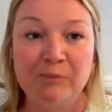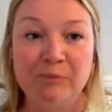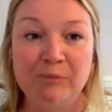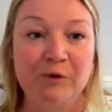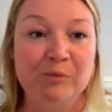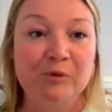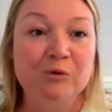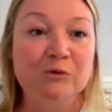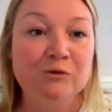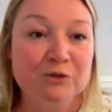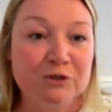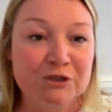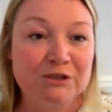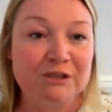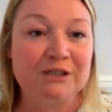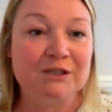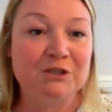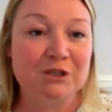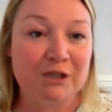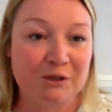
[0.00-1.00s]

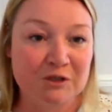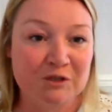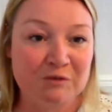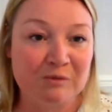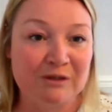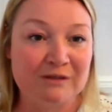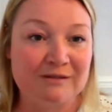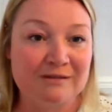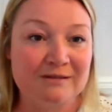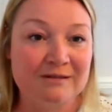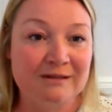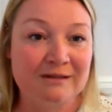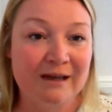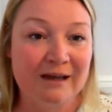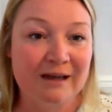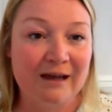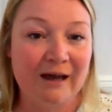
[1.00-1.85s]
proportionate judgments